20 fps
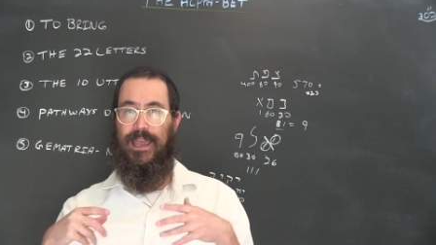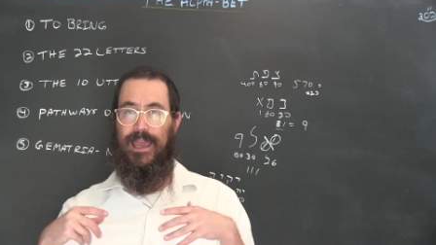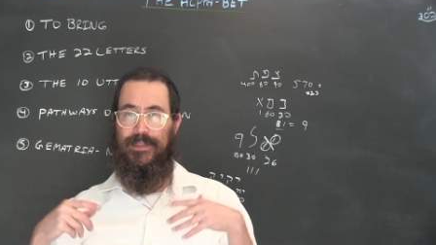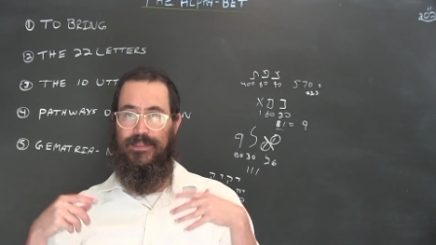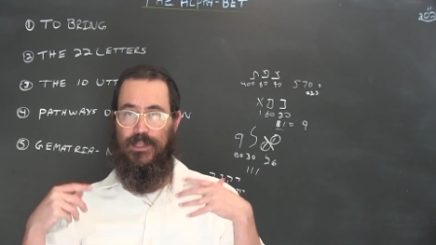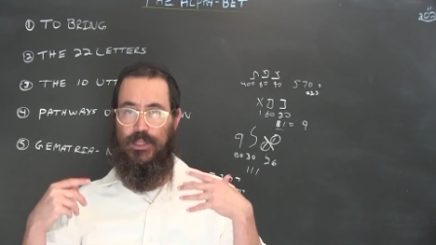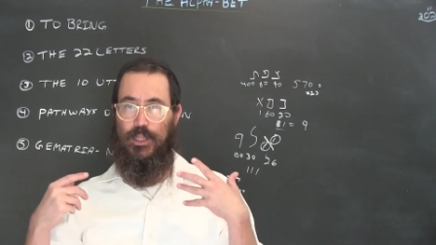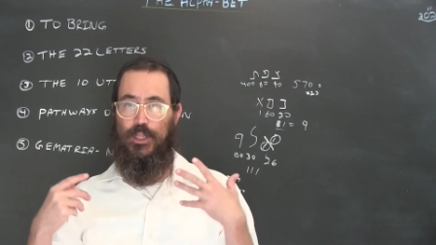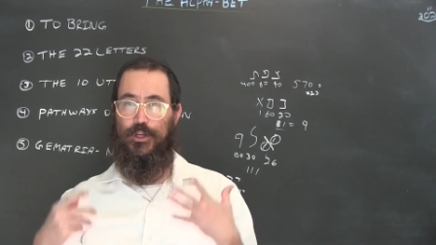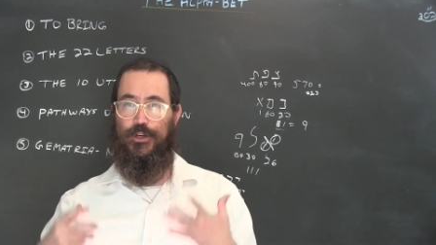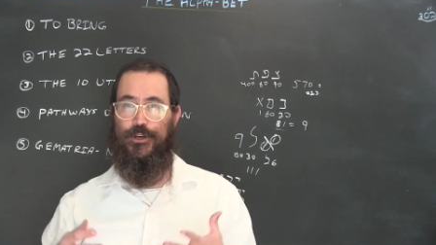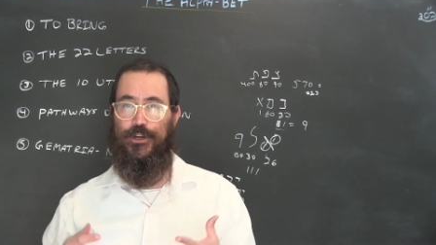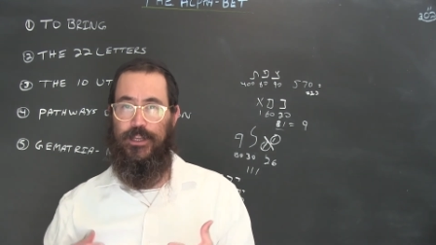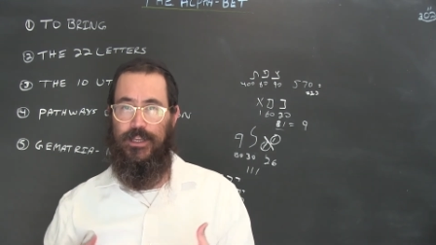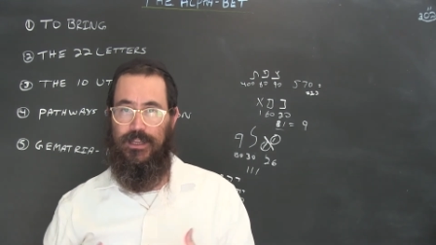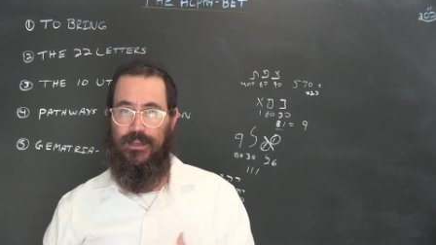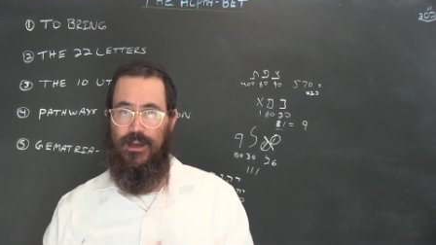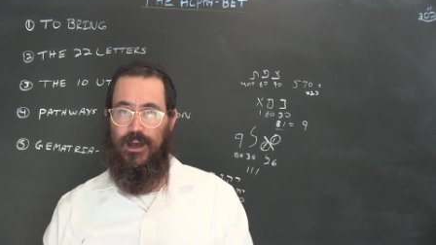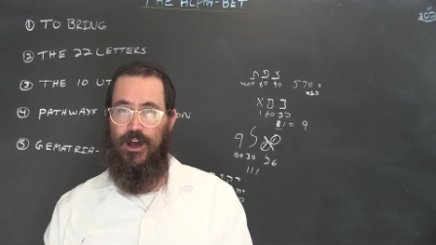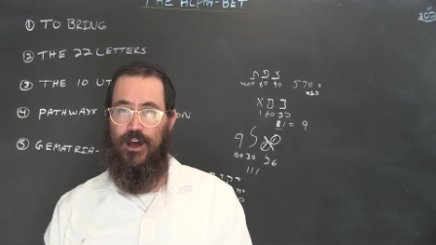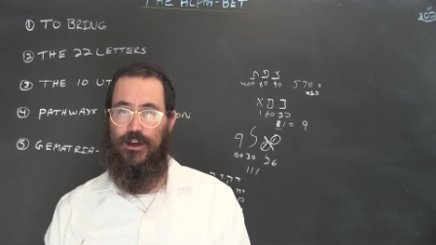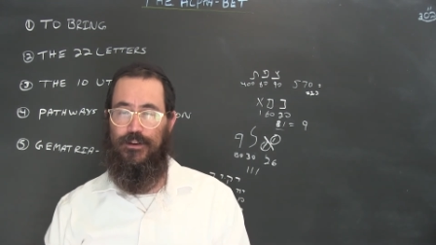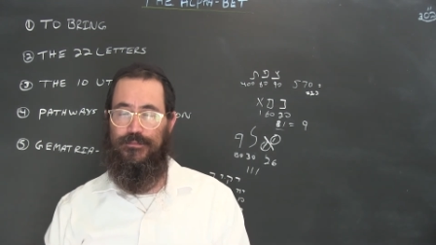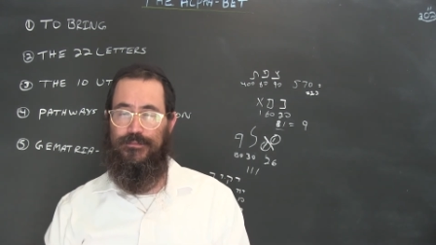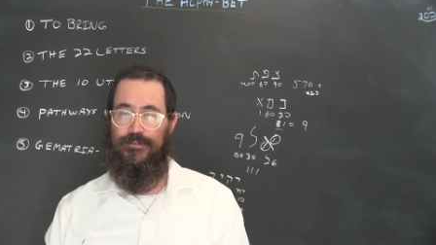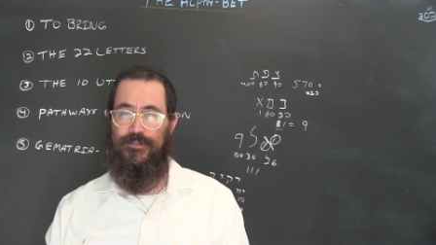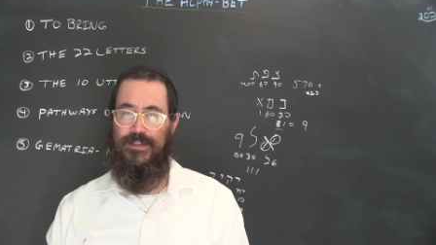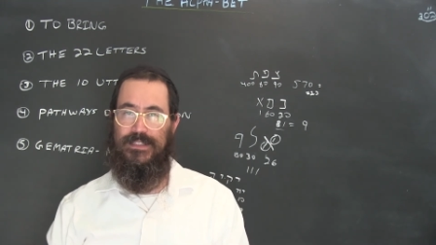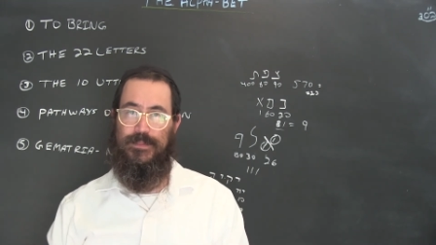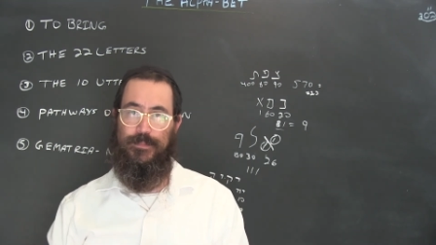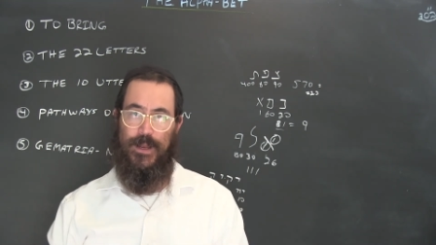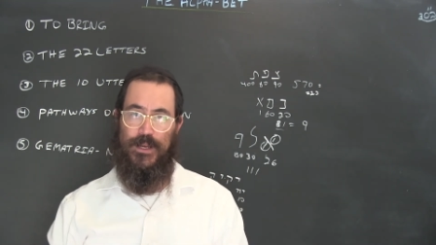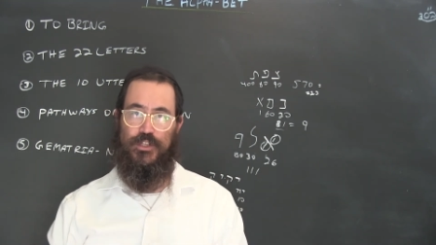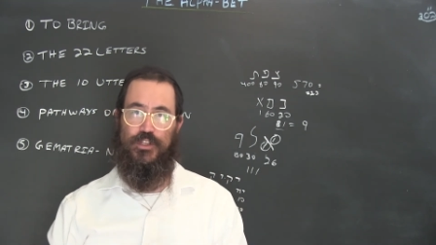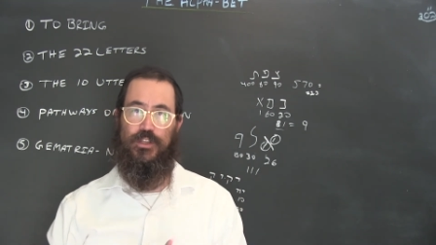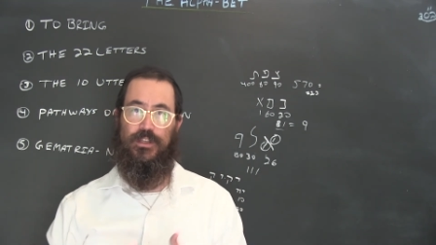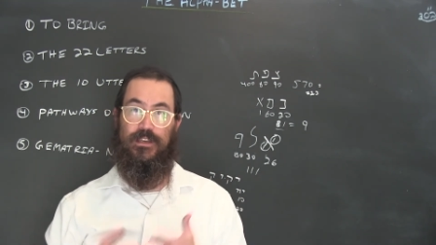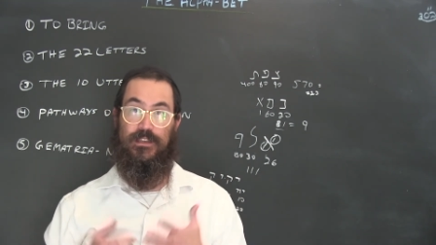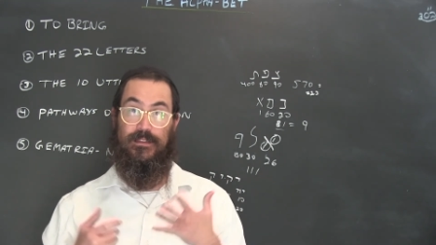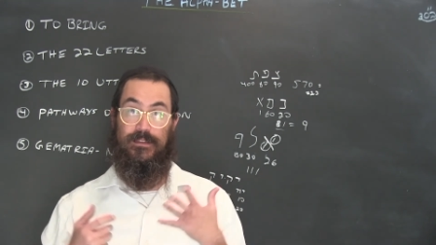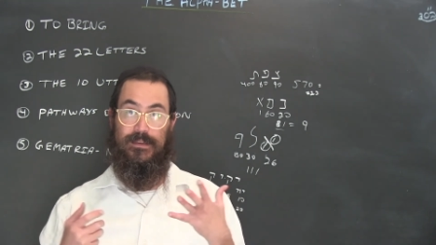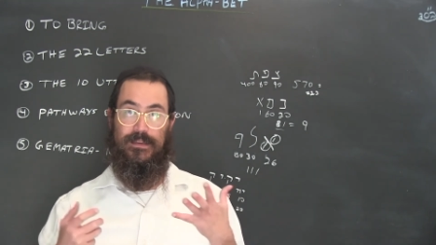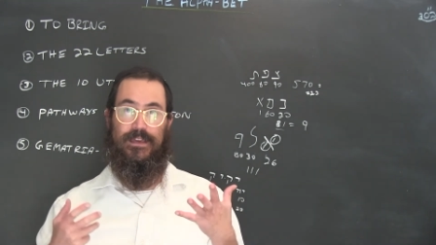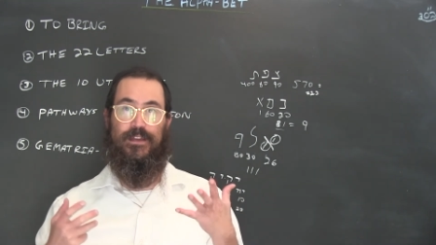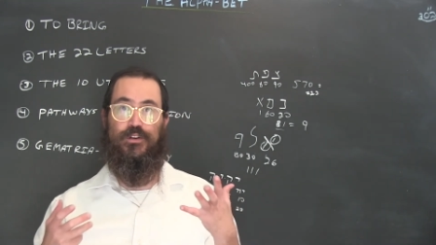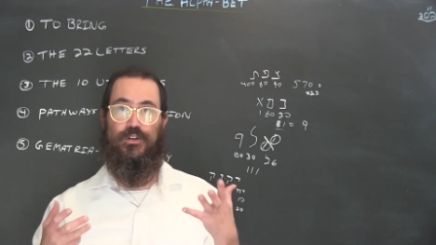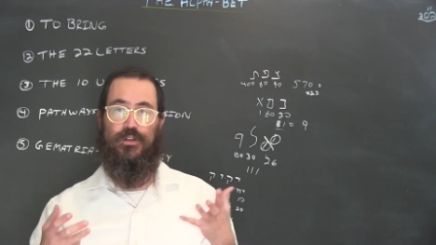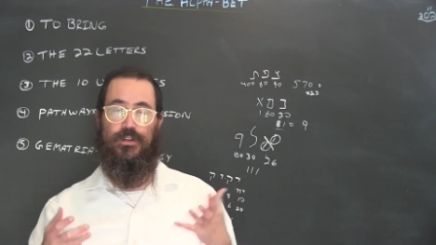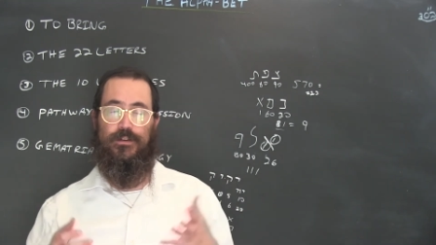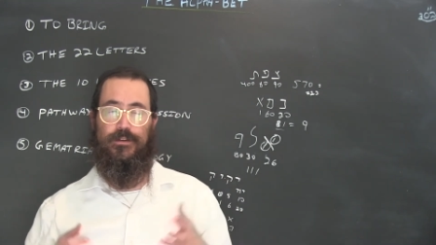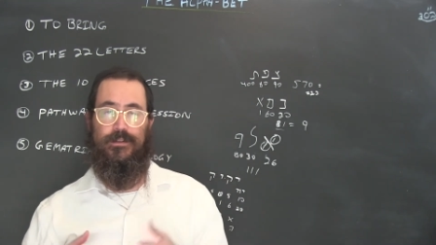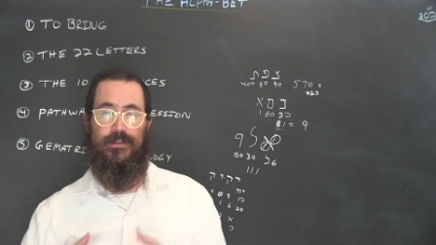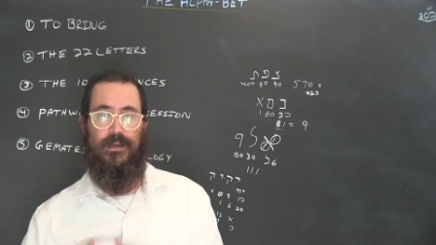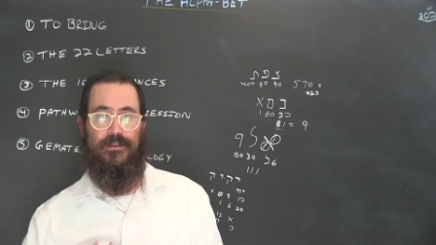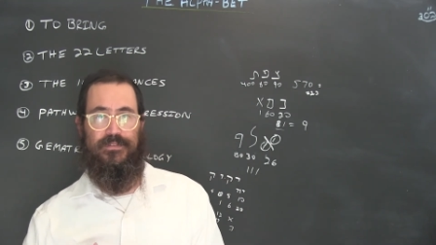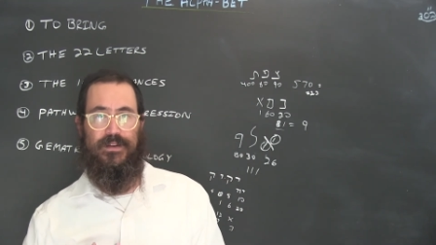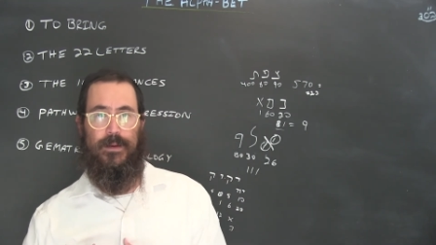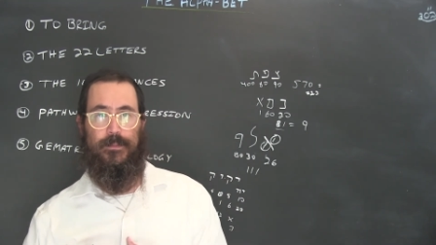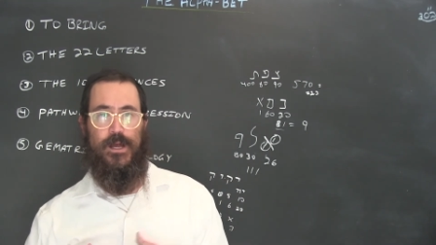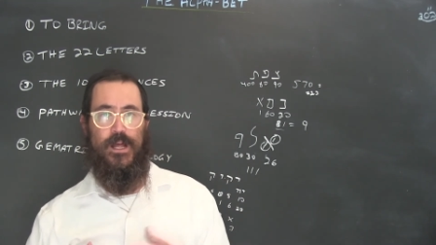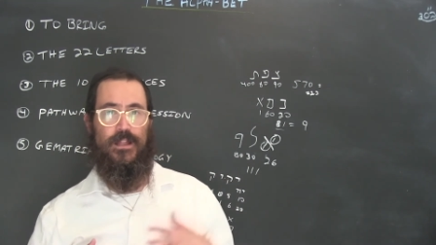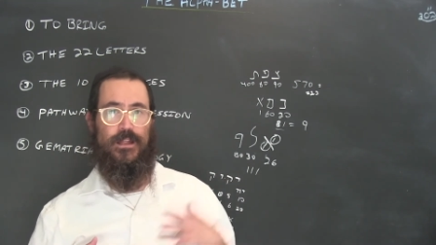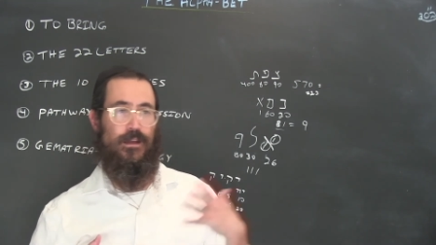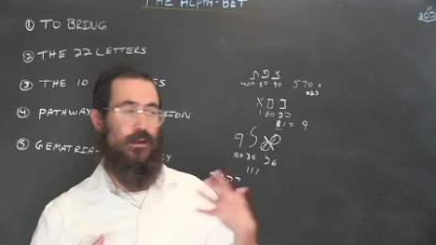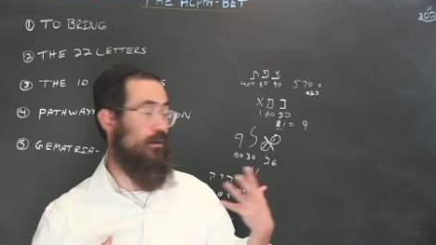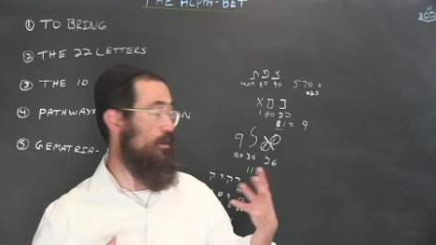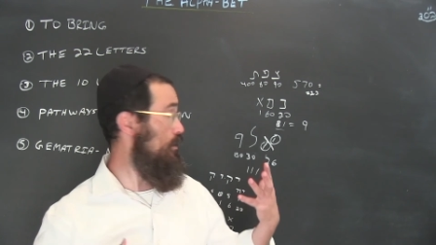and the learning of, especially the inner learning of Kabbalah,